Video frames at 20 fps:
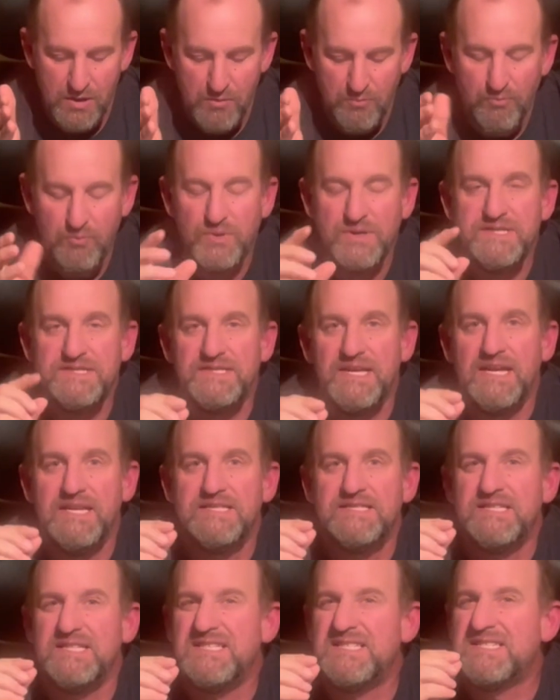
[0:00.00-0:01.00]
presents
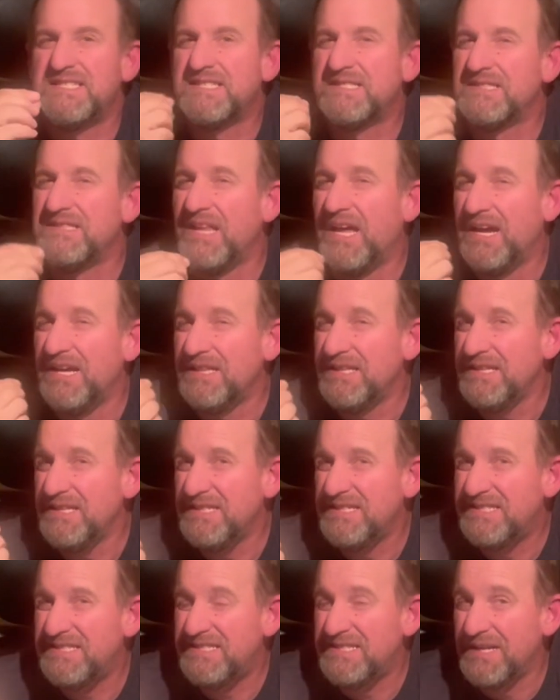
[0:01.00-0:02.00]
a slightly
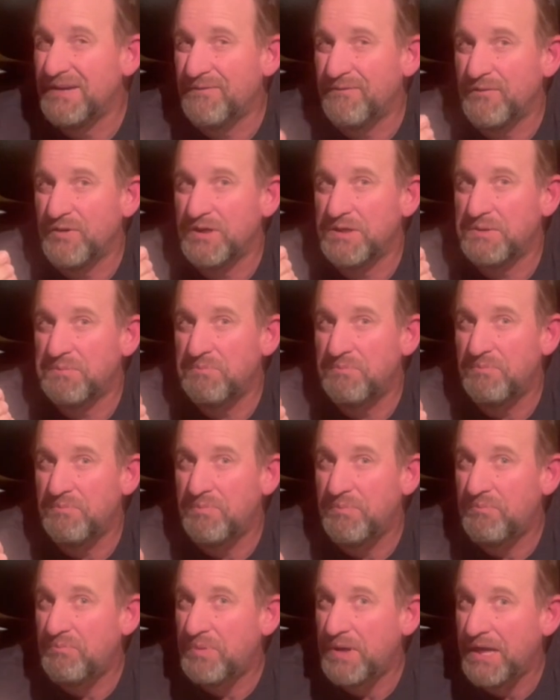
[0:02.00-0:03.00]
different
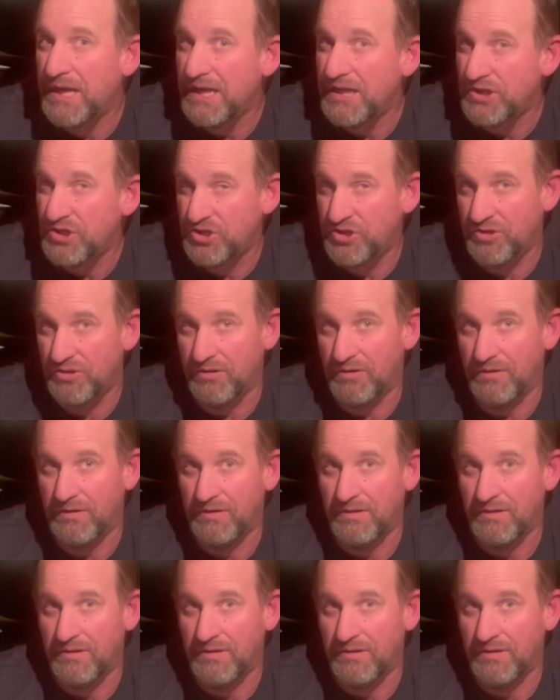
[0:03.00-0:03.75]
picture.